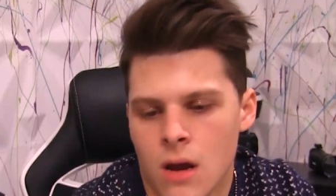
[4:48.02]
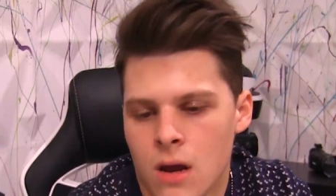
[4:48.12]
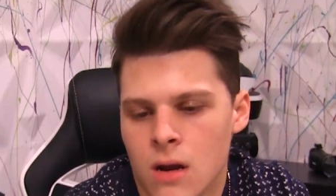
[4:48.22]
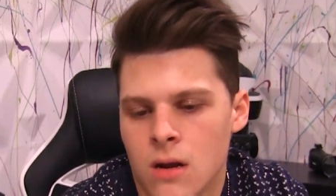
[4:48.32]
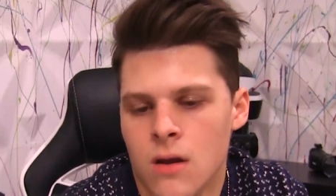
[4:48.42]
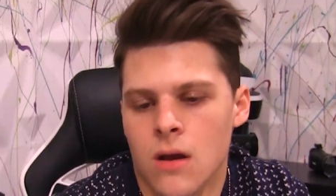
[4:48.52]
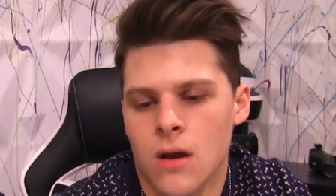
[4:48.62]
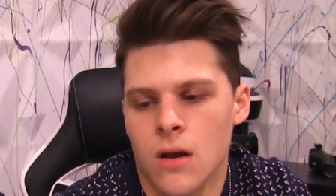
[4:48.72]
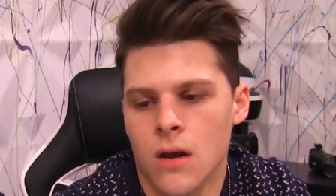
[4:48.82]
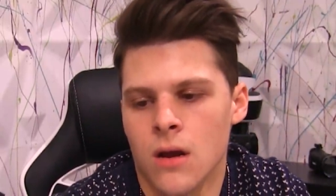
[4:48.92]
and you,
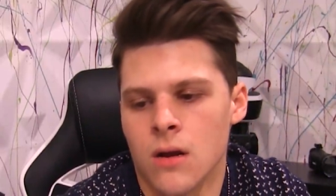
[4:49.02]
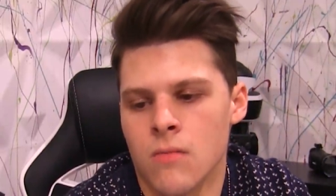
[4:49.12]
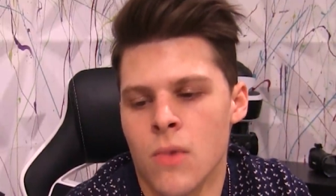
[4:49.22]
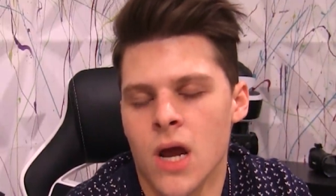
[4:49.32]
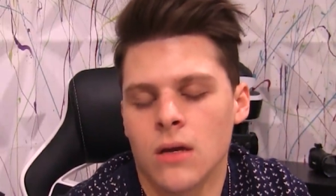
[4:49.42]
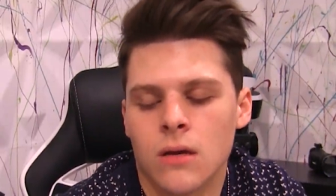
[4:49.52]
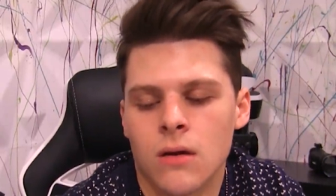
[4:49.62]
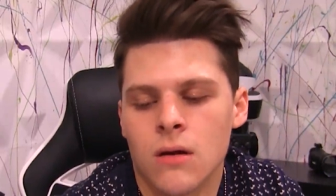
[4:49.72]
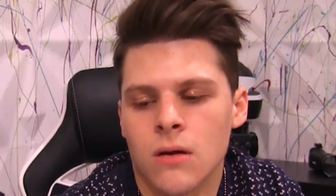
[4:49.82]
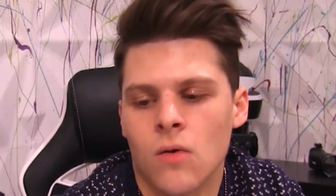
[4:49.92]
and you
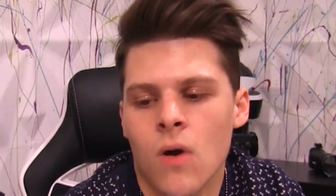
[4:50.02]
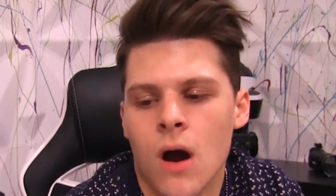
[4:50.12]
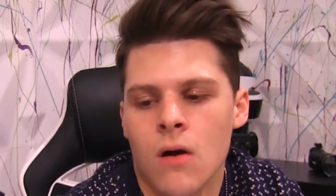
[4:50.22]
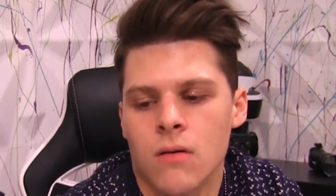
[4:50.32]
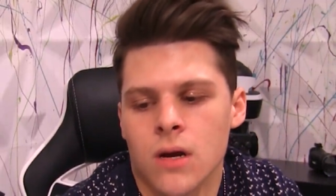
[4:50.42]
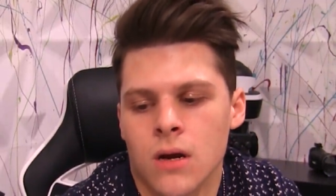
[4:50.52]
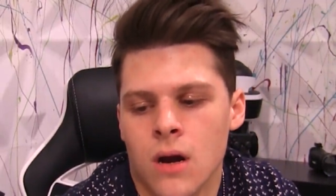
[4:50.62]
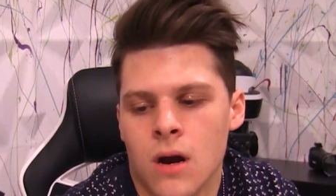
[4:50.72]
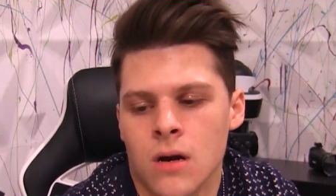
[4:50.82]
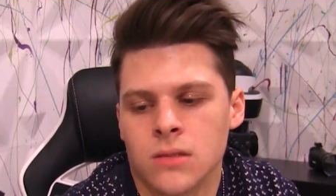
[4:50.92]
make good quality
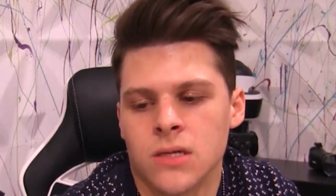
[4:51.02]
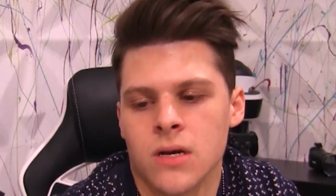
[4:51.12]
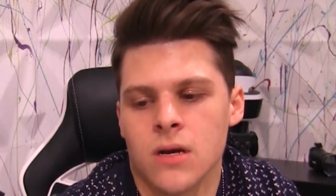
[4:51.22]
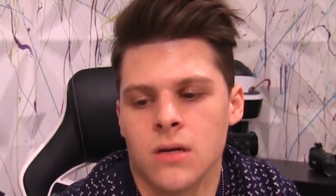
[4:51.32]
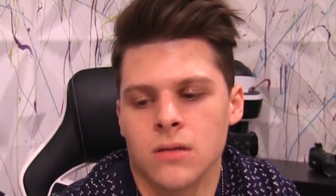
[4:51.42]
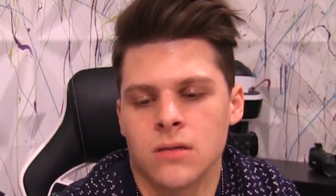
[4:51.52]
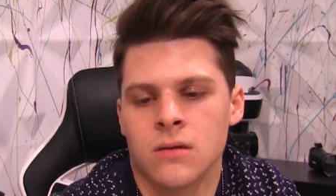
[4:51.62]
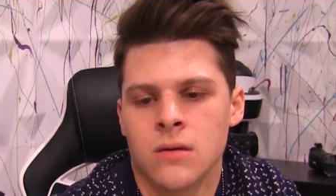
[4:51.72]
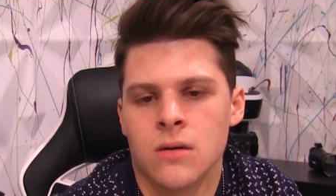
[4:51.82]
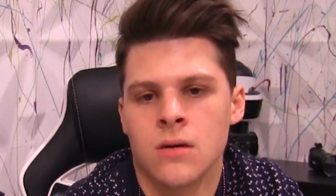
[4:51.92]

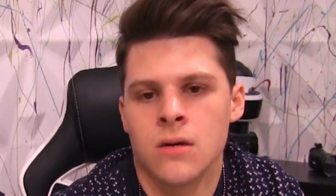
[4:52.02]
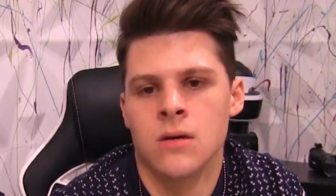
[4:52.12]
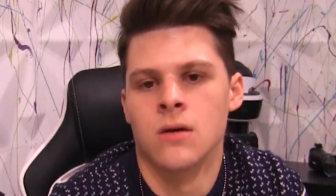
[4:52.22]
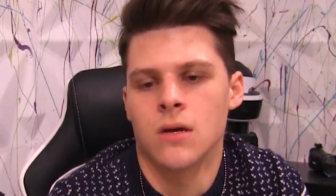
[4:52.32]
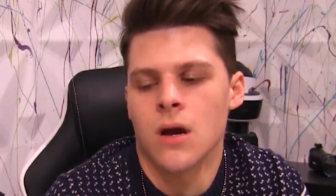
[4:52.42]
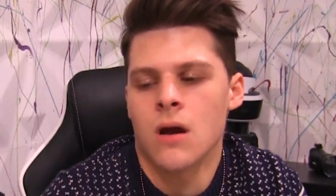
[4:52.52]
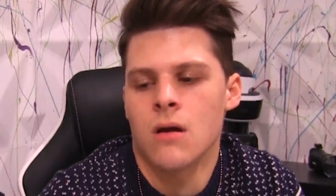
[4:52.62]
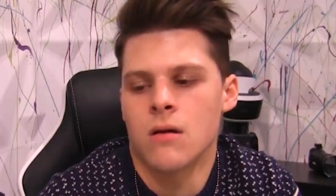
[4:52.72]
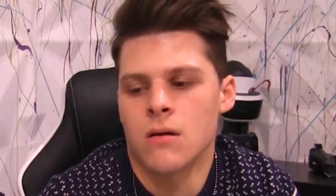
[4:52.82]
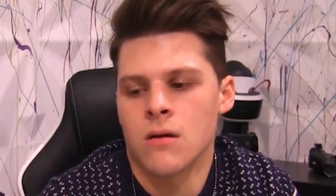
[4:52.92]
content.
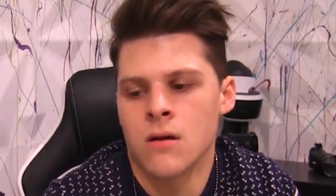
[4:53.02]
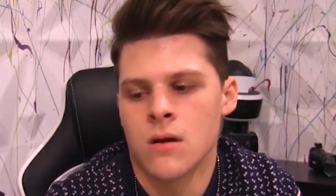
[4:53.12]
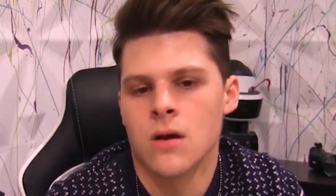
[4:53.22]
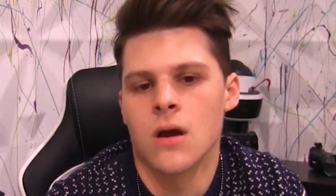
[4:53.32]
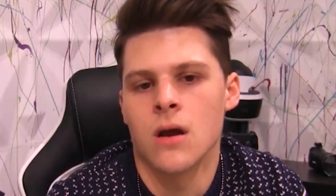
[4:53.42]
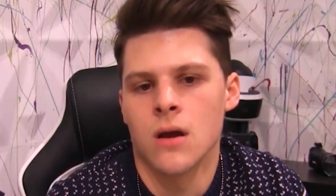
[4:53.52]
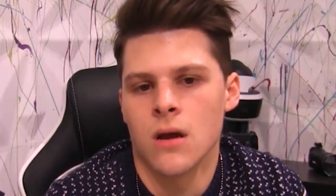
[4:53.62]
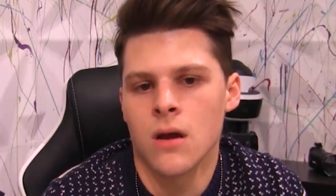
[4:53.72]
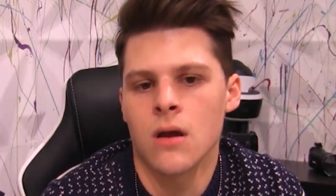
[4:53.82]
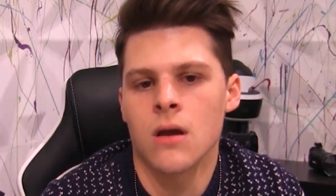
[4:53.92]
Connor,
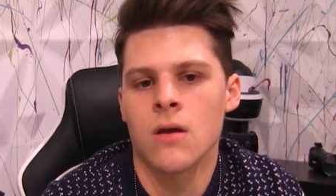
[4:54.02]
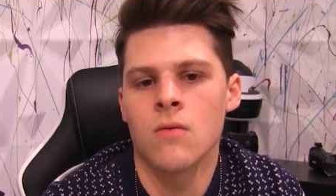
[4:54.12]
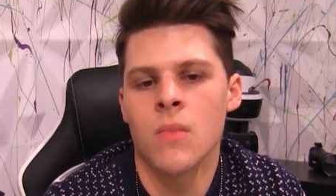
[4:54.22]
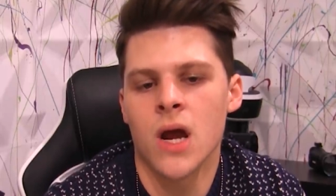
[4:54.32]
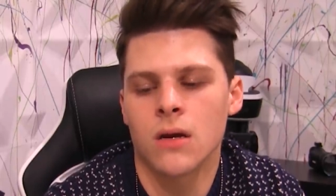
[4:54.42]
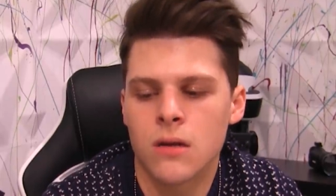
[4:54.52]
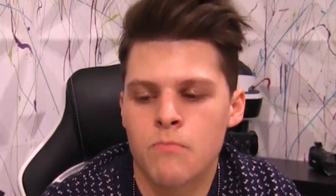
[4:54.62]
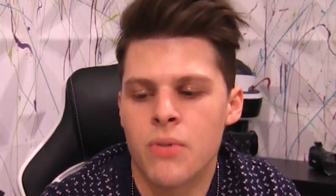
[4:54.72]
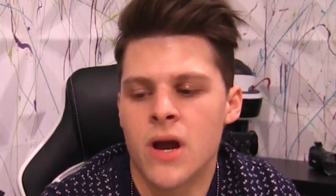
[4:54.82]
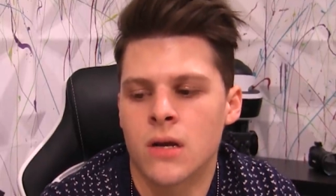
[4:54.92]
you make
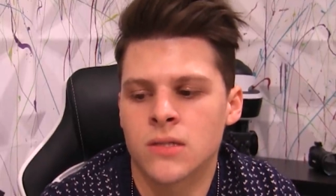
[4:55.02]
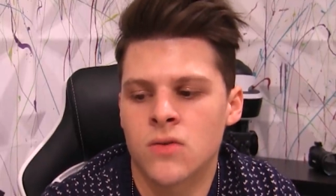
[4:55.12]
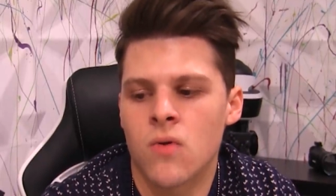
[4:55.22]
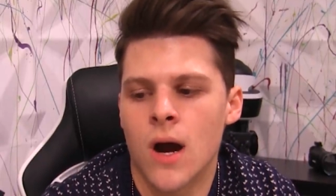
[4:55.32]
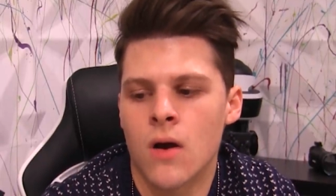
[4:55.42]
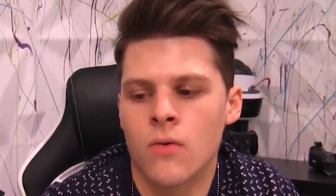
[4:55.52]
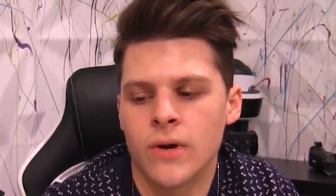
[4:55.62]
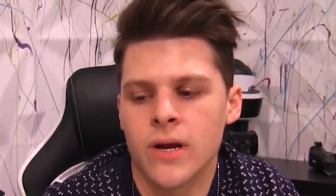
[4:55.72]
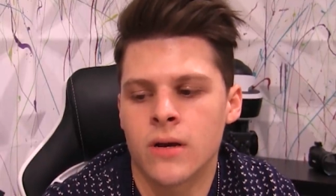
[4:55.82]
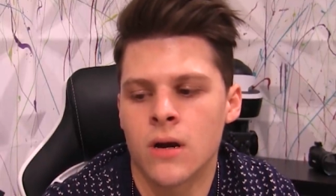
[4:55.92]
the best
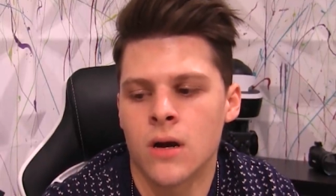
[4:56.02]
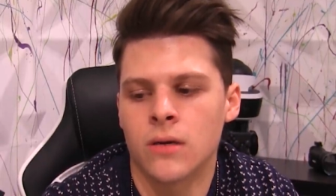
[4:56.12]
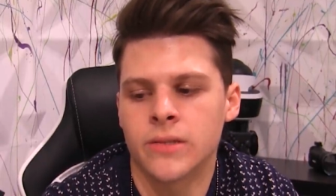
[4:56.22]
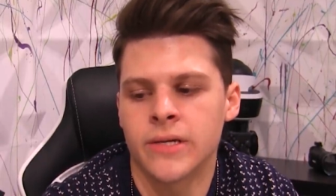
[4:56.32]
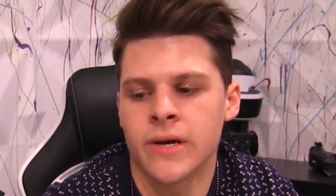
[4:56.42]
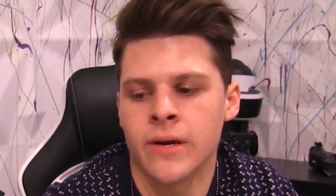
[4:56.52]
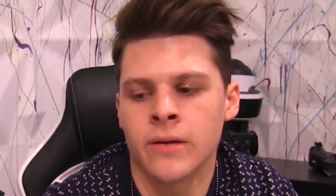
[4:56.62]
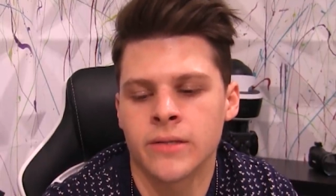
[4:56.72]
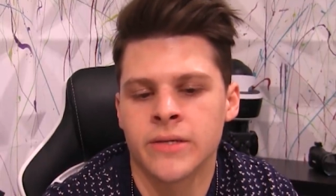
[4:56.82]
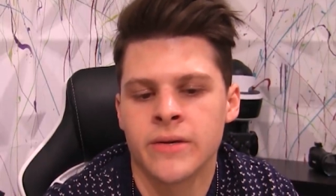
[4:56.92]
quality
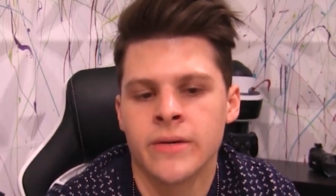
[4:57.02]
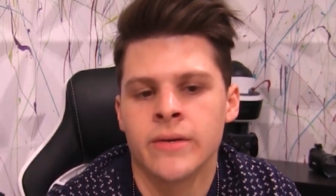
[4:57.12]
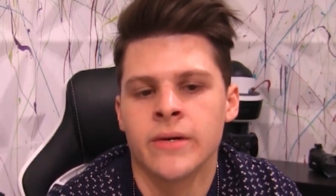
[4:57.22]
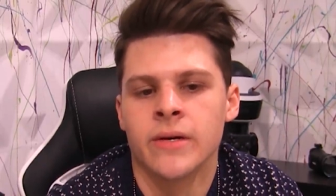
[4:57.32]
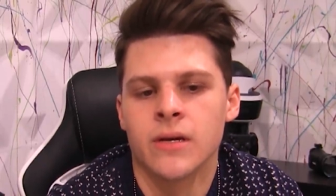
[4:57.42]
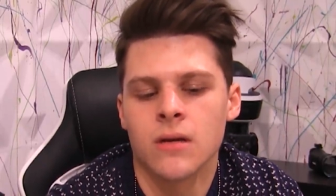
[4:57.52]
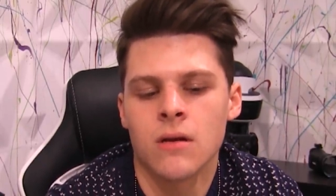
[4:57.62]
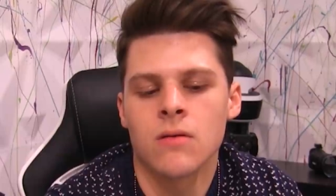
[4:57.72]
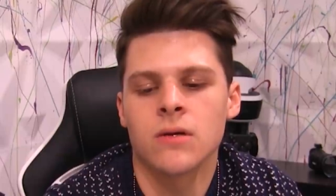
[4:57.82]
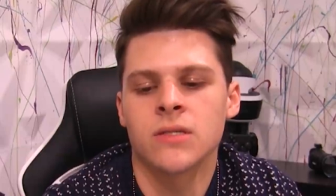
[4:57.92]
content.
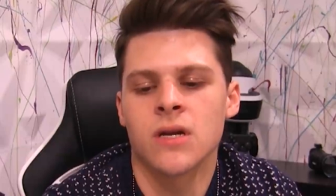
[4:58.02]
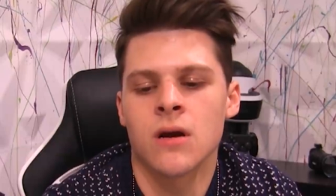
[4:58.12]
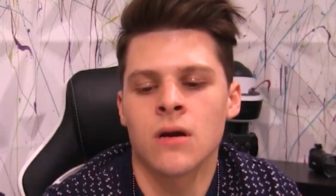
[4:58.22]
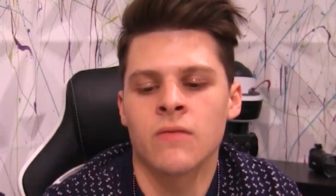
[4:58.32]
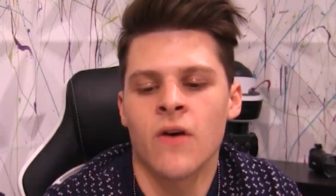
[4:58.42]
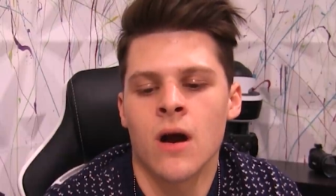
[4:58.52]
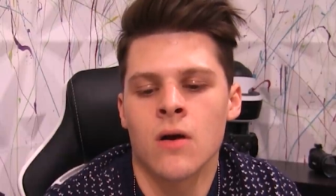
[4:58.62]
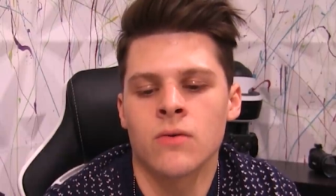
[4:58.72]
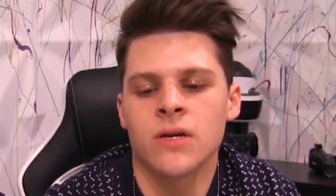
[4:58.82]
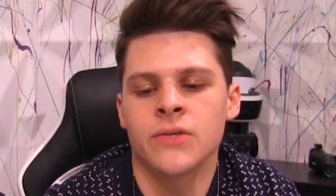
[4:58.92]
You deserve
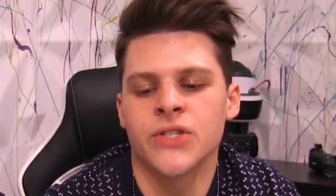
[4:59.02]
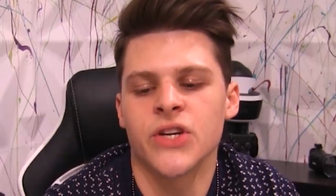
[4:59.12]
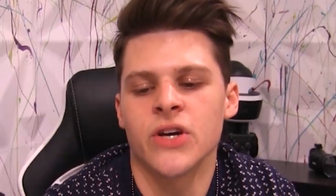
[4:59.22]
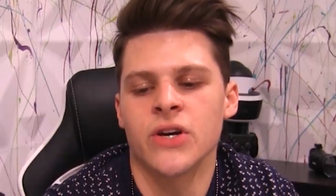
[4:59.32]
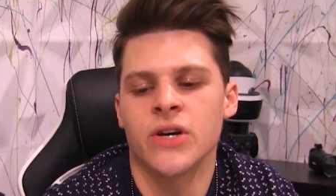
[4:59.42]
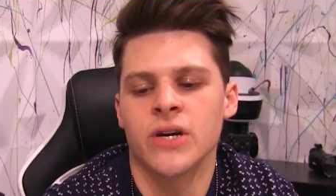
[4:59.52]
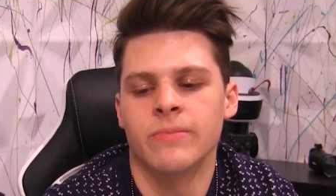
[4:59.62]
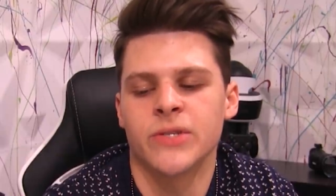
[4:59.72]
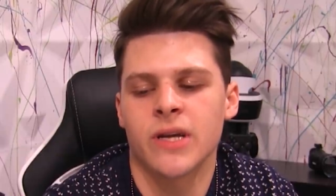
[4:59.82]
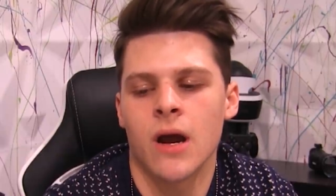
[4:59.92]
all the
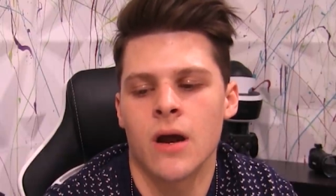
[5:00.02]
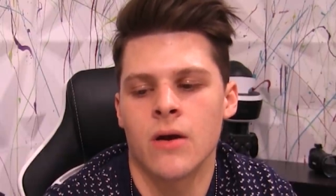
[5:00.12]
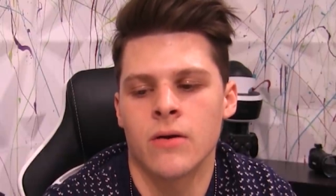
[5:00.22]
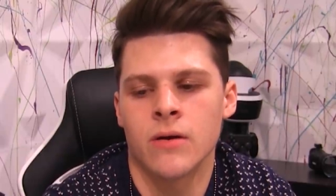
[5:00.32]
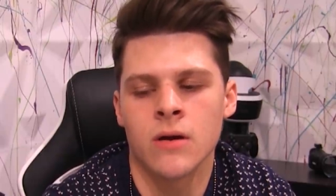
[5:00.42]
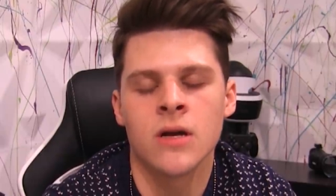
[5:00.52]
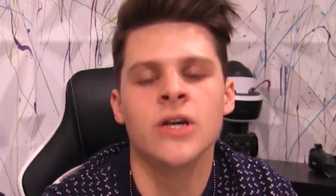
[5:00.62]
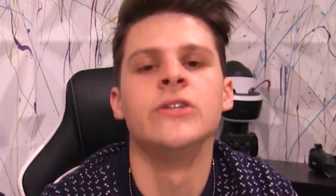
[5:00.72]
subs, Connor.